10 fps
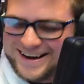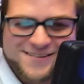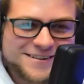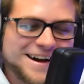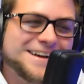I
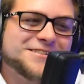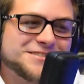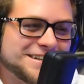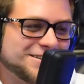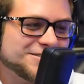don't got no
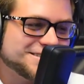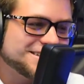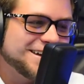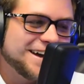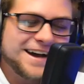stickers.
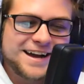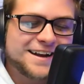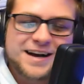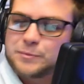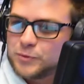I got
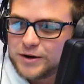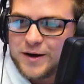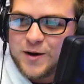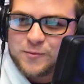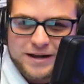a couple at
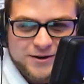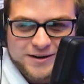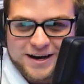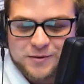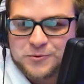home. I don't
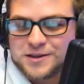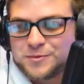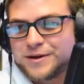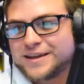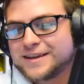got them with
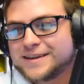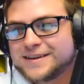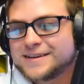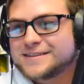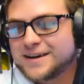me.
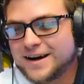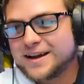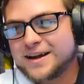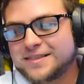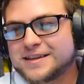So
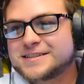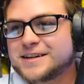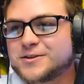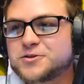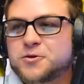I, I think
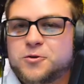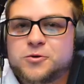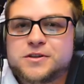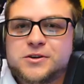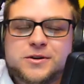stickers are
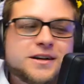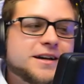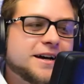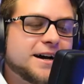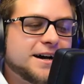cool too.
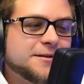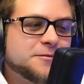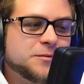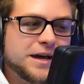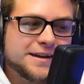Uh,
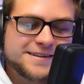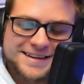man.